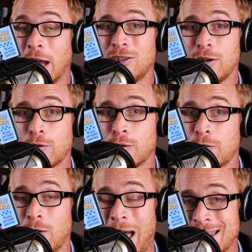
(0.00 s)
a
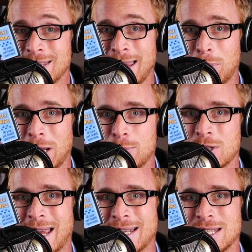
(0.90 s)
different
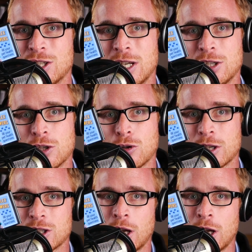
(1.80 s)
anti-epilepsy, anti-seizure drug.